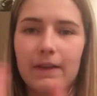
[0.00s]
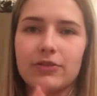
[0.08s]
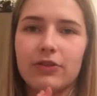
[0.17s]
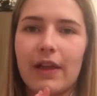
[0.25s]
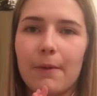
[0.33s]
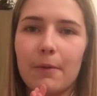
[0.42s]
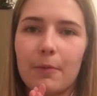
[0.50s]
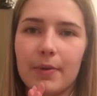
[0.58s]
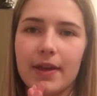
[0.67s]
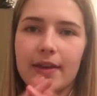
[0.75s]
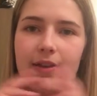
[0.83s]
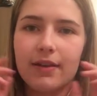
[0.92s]
So that will
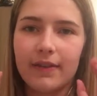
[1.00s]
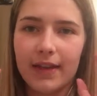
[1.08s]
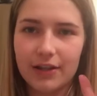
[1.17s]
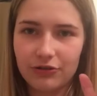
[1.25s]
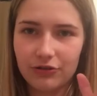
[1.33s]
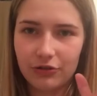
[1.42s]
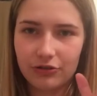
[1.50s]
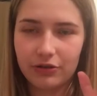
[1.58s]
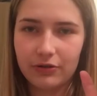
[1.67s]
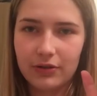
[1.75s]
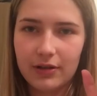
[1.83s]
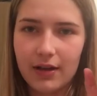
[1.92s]
be the
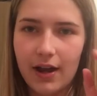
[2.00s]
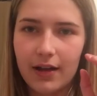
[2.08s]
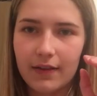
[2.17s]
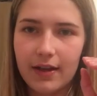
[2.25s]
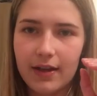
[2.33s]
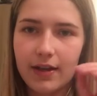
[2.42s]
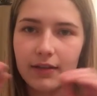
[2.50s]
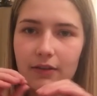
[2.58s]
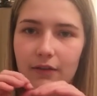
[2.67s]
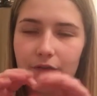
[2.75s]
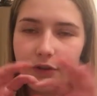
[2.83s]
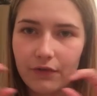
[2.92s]
introduction, and then
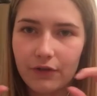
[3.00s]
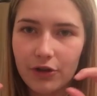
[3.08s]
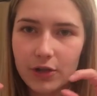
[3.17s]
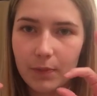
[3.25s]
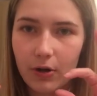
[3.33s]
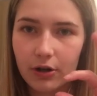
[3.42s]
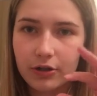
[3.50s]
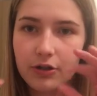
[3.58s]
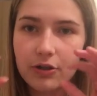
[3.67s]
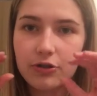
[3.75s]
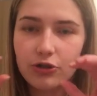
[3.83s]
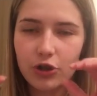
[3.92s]
for your first
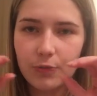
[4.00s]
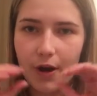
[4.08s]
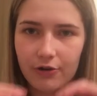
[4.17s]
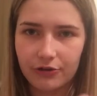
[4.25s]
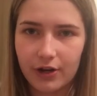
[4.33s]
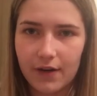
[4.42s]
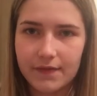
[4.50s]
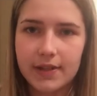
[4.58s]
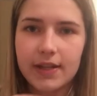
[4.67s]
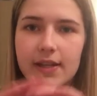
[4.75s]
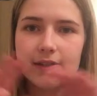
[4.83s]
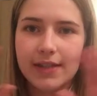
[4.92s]
point, 2 paragraphs,
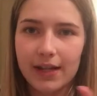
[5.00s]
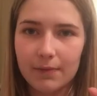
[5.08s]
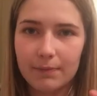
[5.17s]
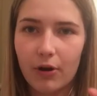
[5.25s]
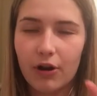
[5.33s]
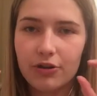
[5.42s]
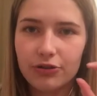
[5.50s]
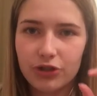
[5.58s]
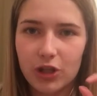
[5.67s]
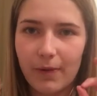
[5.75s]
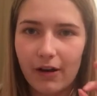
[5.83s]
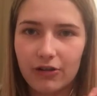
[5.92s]
second point,
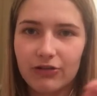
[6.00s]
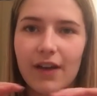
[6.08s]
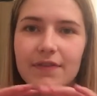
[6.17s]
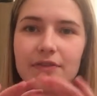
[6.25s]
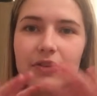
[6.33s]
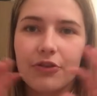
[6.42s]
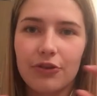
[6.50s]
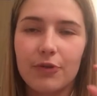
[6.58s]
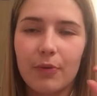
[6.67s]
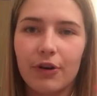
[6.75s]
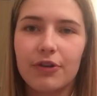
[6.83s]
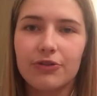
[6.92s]
2 paragraphs,
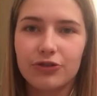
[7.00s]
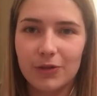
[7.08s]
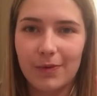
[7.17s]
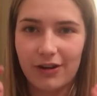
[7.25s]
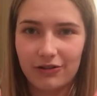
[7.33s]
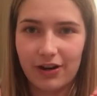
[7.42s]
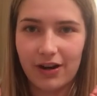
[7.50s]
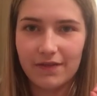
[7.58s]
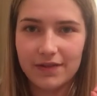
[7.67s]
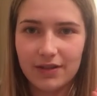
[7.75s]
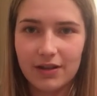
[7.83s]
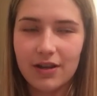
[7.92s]
third point, 2
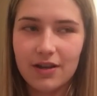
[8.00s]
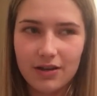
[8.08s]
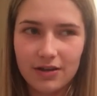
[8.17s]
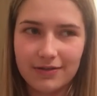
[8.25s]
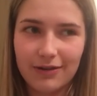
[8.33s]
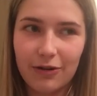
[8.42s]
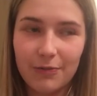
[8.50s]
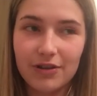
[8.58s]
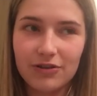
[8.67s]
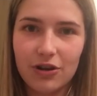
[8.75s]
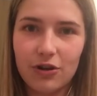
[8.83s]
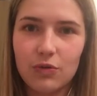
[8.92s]
paragraphs. So it'll
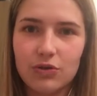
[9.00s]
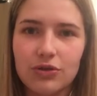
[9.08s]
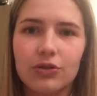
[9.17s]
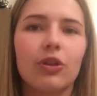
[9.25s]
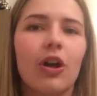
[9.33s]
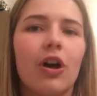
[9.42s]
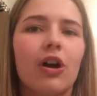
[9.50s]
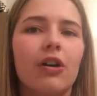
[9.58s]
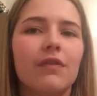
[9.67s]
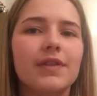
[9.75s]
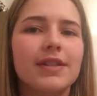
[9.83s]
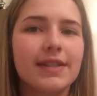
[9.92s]
be a total
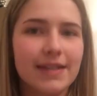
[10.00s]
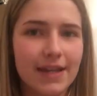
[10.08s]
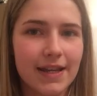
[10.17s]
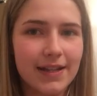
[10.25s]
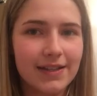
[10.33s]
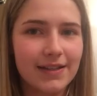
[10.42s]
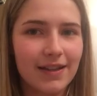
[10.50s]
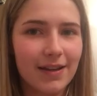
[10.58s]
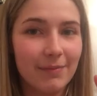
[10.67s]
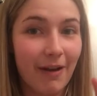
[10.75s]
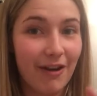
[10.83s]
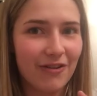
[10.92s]
of 6
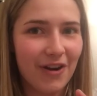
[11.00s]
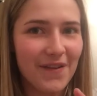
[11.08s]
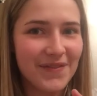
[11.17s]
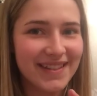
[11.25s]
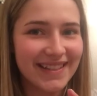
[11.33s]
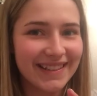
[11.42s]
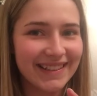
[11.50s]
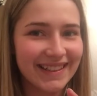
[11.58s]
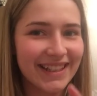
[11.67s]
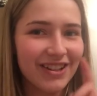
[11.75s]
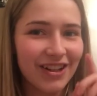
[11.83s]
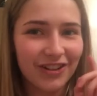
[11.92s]
paragraphs,
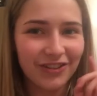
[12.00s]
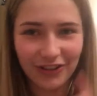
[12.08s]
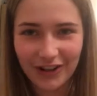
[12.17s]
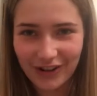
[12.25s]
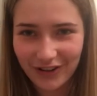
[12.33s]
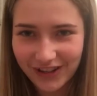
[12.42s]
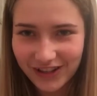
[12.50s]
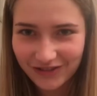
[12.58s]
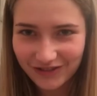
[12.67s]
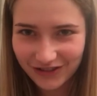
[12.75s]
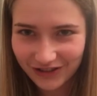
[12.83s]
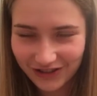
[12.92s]
not including
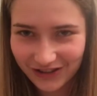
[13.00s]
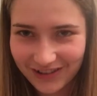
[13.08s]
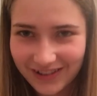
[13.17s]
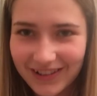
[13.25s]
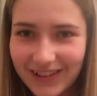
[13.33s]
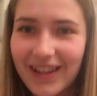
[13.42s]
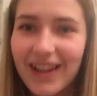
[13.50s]
your introduction.